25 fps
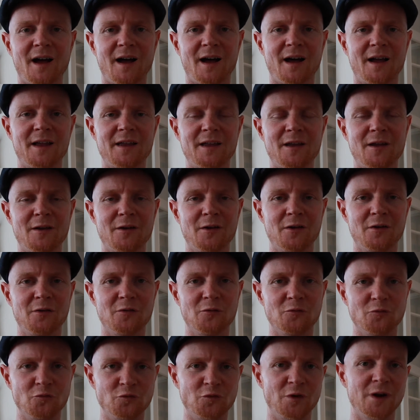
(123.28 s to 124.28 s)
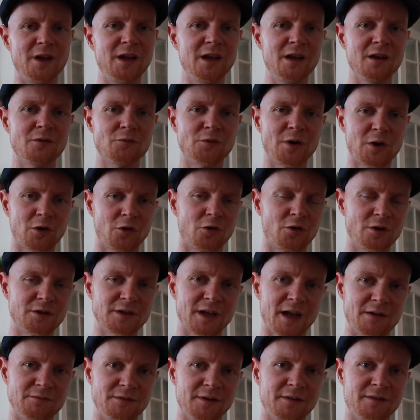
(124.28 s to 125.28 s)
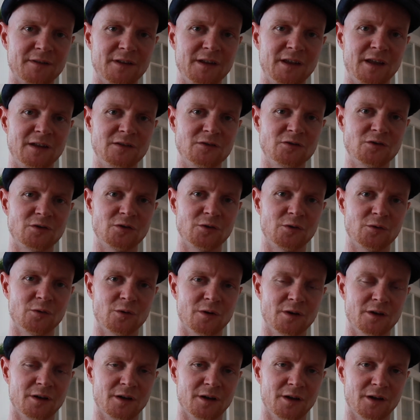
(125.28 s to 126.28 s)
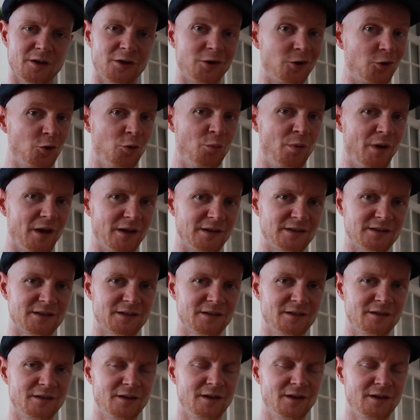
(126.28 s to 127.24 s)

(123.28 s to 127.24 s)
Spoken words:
I re-record everything into Cubase.